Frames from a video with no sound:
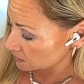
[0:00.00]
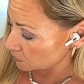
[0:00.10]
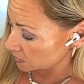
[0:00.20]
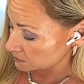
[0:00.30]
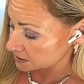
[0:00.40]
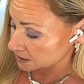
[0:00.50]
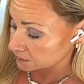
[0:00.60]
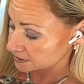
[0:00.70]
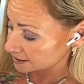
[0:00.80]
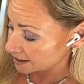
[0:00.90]
It's the Queen of
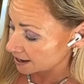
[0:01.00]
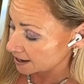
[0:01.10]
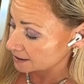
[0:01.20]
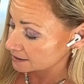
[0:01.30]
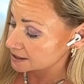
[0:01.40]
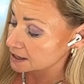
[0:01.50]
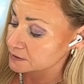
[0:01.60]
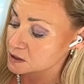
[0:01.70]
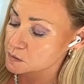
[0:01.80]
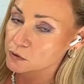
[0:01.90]
Materials again. Ten
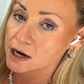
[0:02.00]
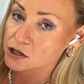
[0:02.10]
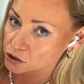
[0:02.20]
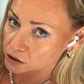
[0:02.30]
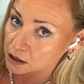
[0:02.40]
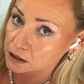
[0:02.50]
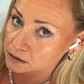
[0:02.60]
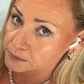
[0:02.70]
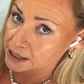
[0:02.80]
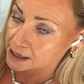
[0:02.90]
of Inspiration.
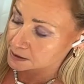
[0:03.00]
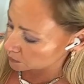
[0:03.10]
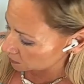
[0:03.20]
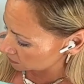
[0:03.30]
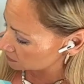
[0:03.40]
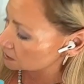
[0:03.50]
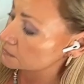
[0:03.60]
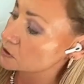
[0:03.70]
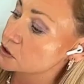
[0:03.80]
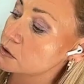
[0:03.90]
It will be less
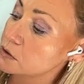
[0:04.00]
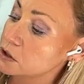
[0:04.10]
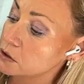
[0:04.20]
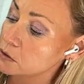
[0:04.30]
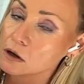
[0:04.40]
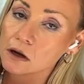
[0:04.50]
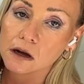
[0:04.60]
burdensome to you.